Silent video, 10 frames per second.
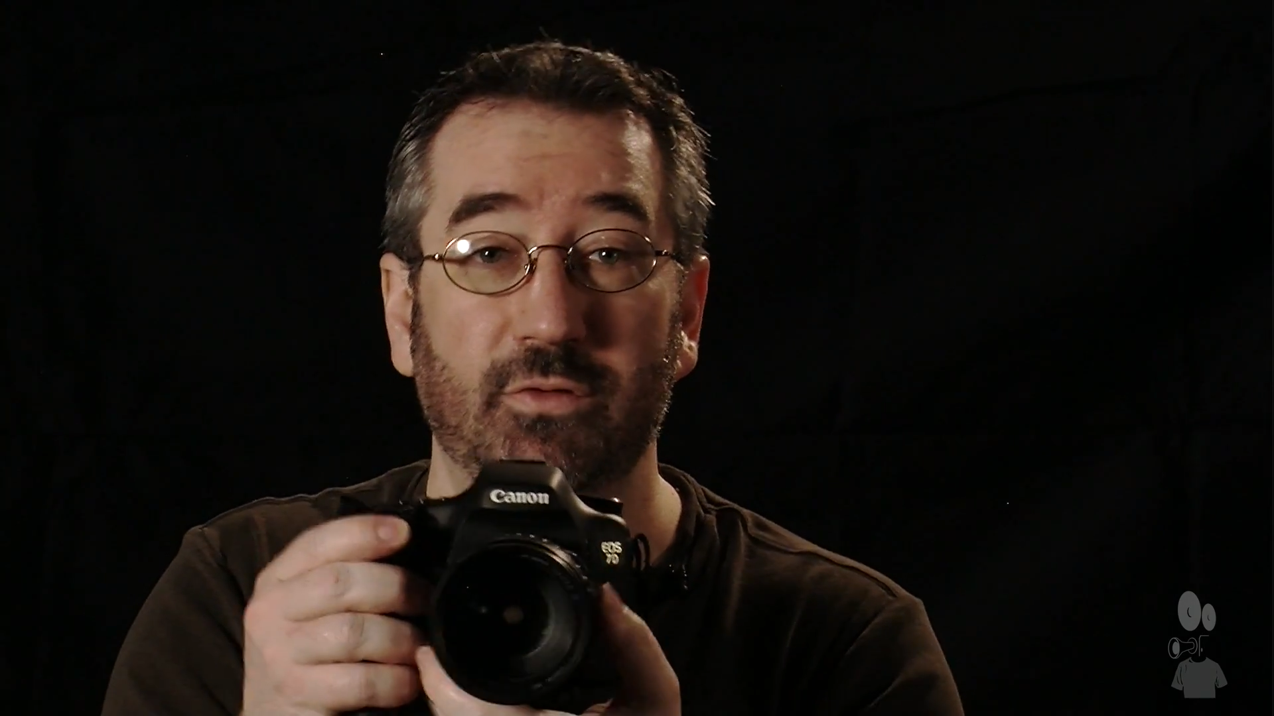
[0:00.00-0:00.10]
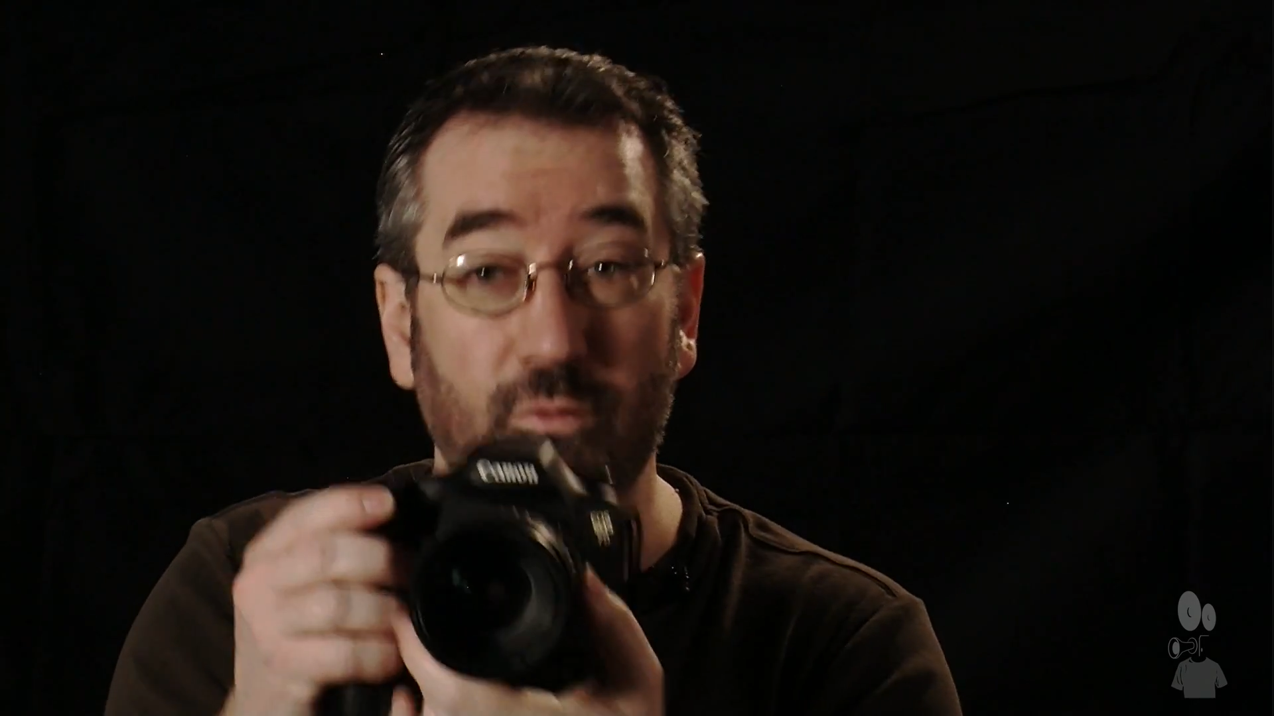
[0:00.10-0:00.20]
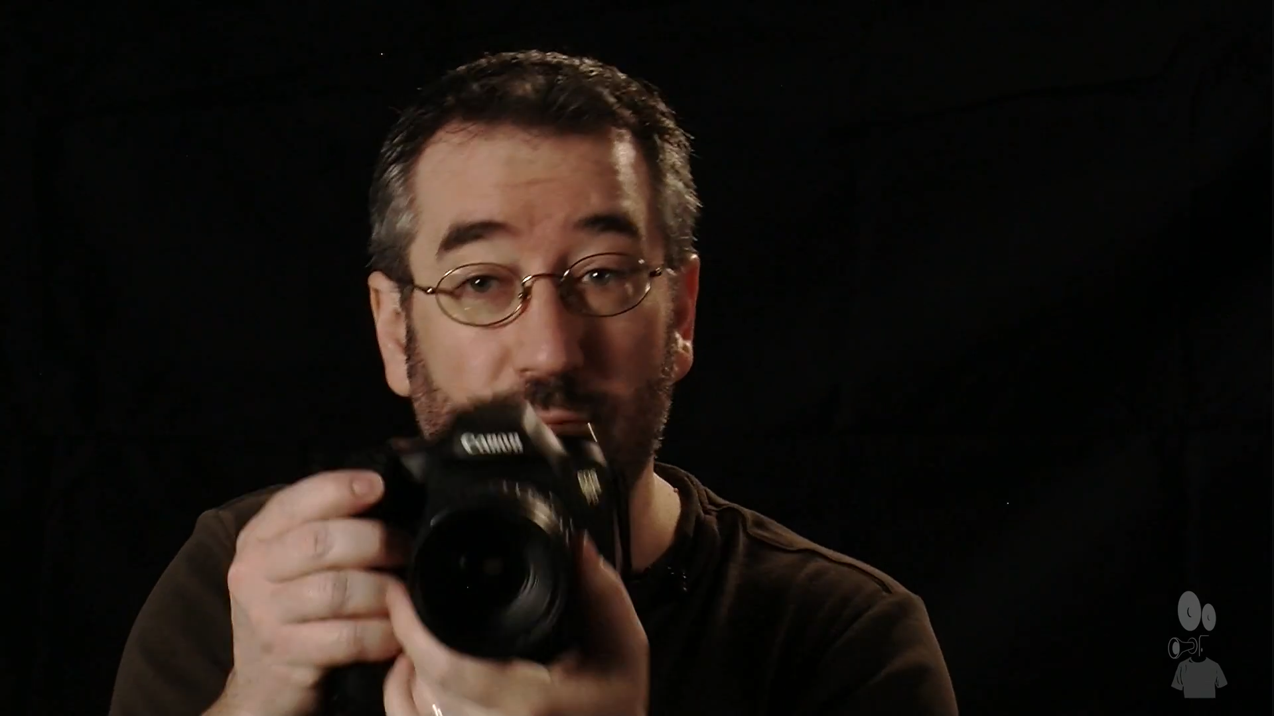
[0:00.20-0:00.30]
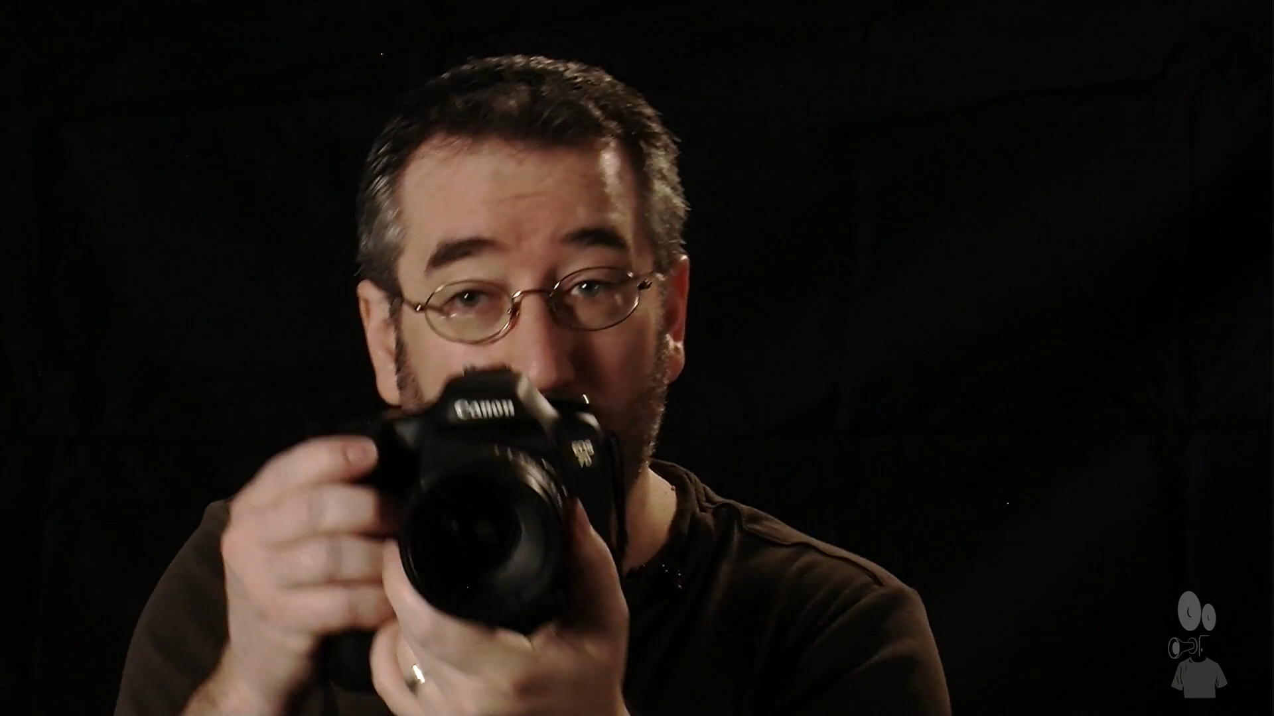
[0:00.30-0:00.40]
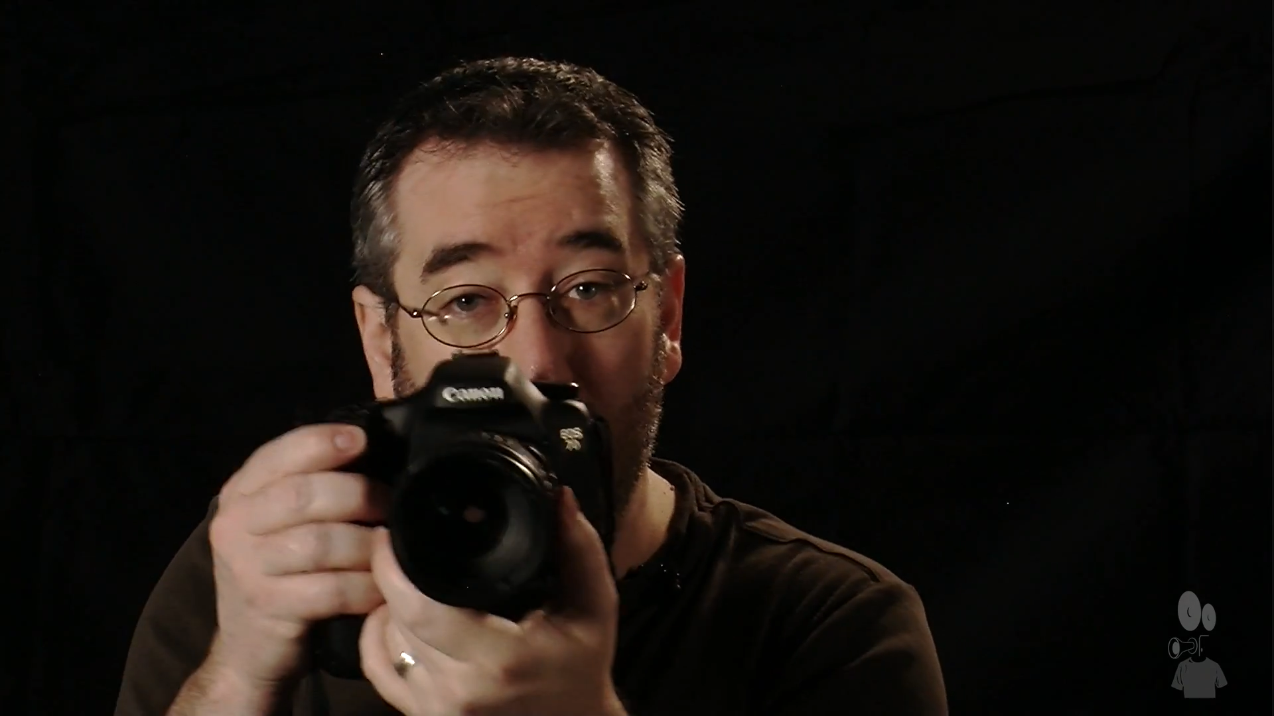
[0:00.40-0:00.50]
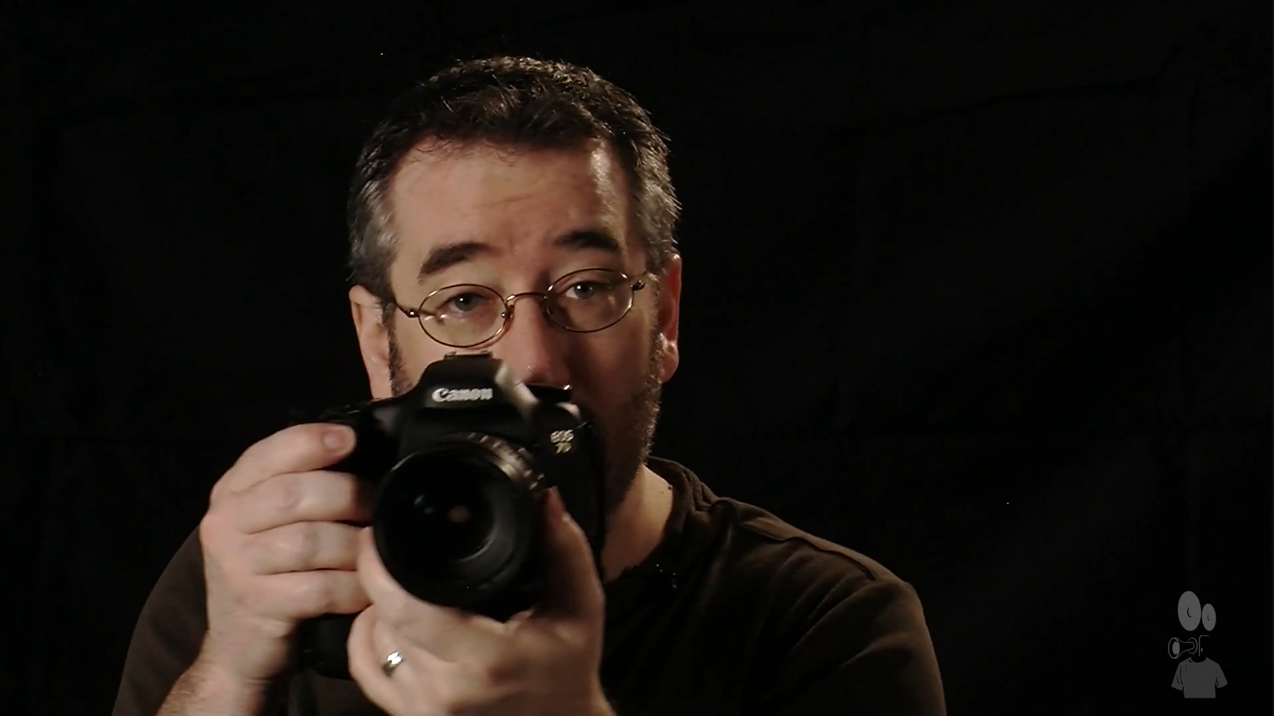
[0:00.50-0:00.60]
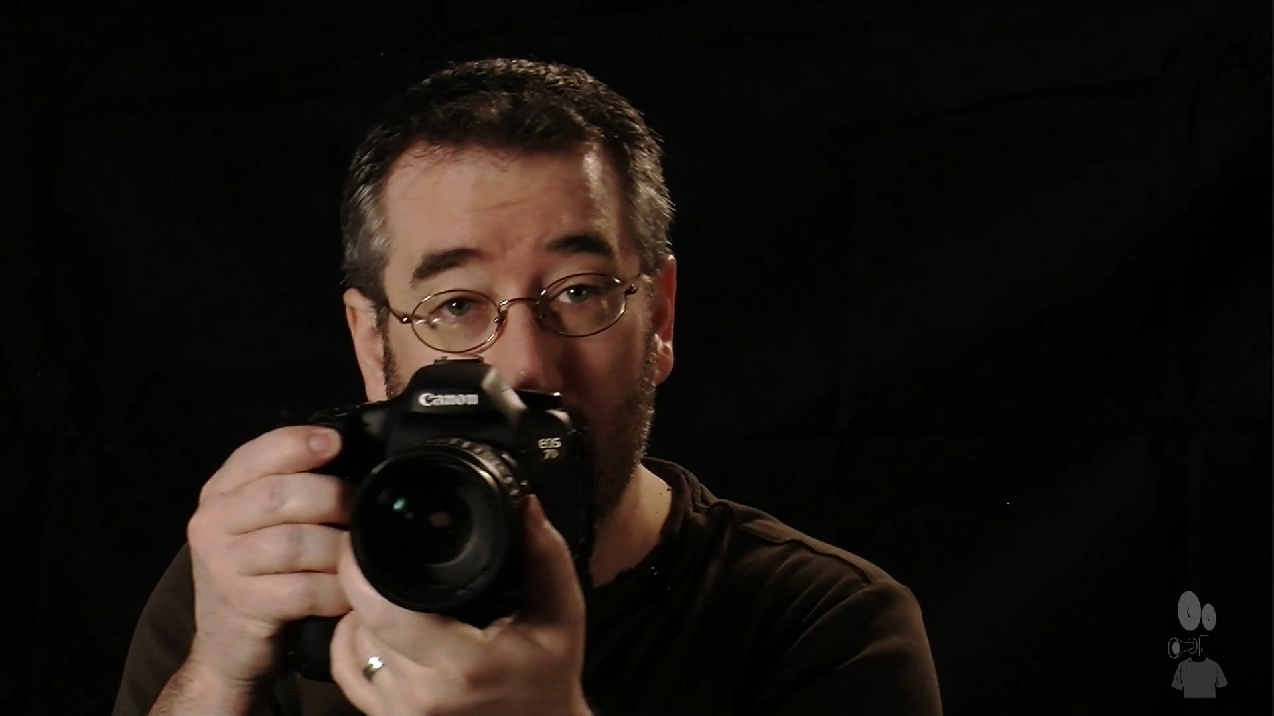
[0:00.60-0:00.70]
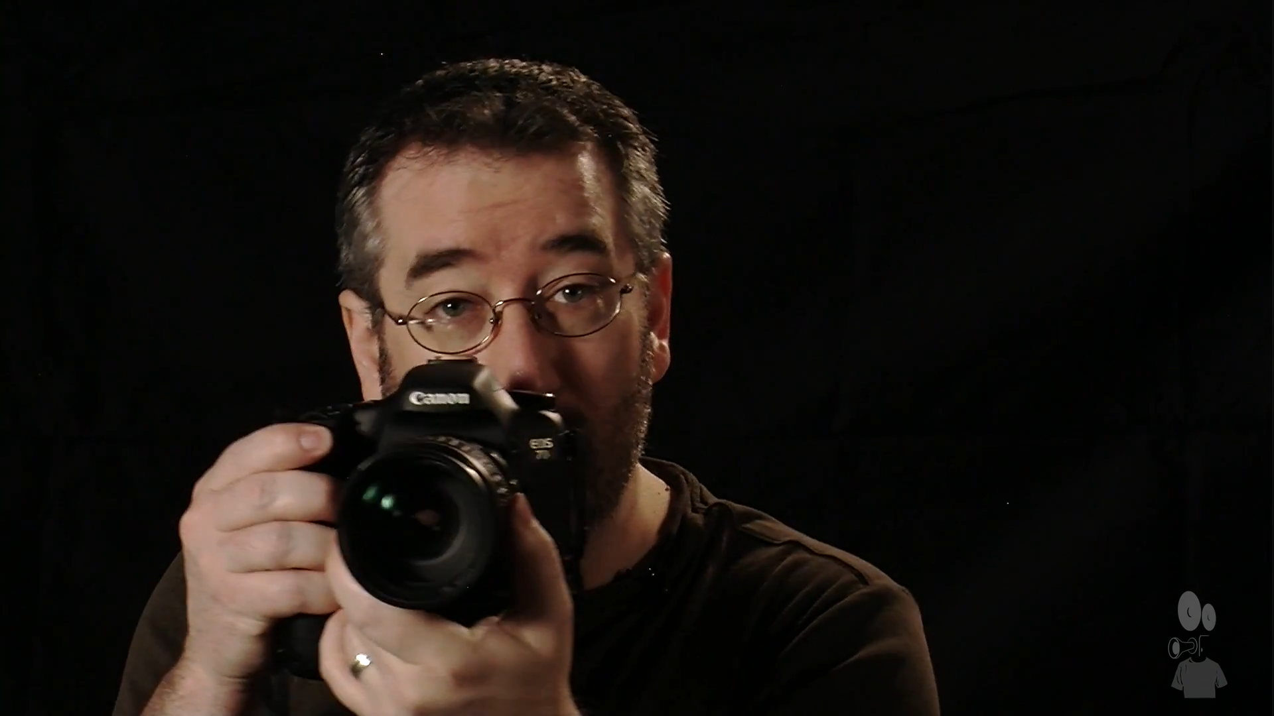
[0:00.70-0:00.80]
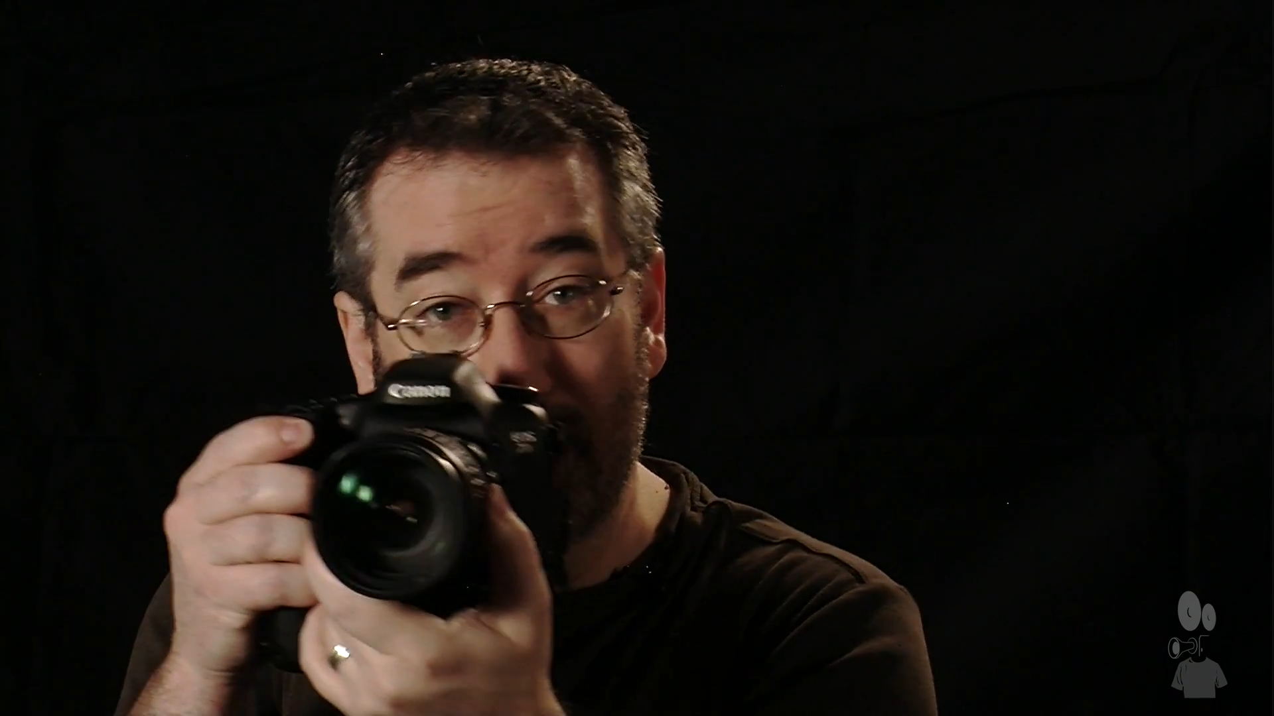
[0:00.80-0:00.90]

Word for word: to follow